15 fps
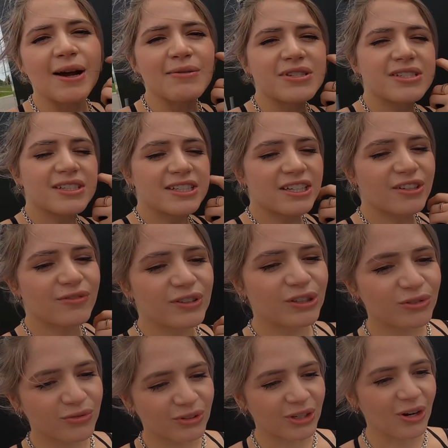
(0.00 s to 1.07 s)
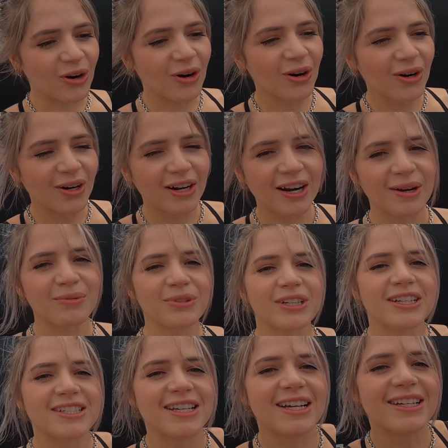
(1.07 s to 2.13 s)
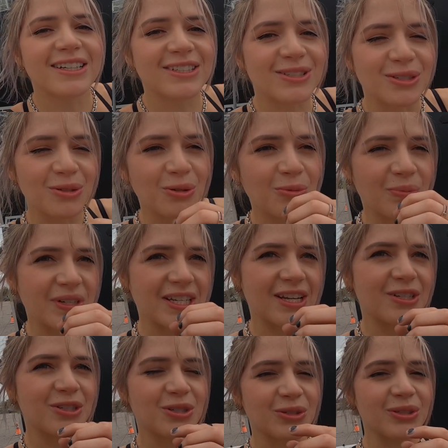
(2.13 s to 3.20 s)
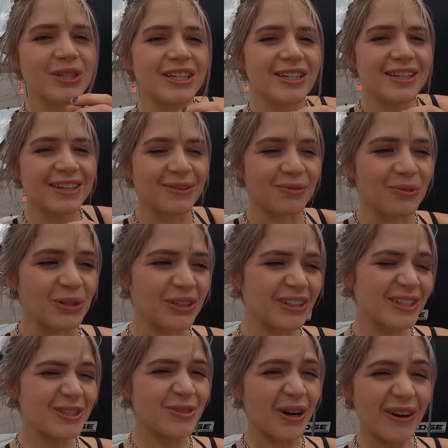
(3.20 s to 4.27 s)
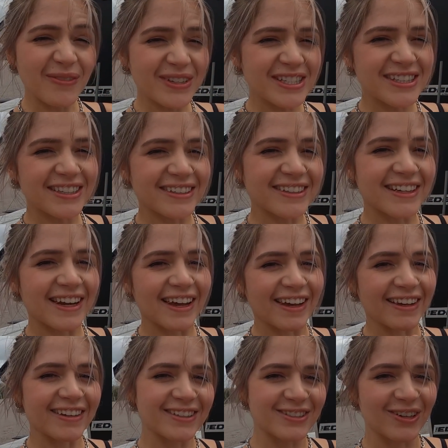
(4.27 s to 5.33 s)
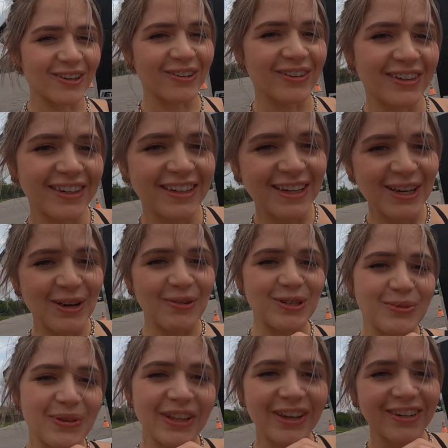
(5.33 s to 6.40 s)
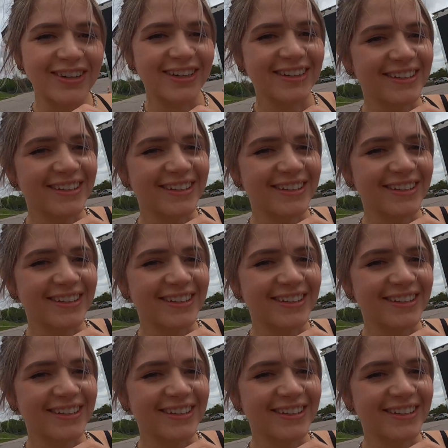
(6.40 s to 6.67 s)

I'm just gonna get a feel for the car. I'm really excited to potentially really drive this thing today. So wish me luck.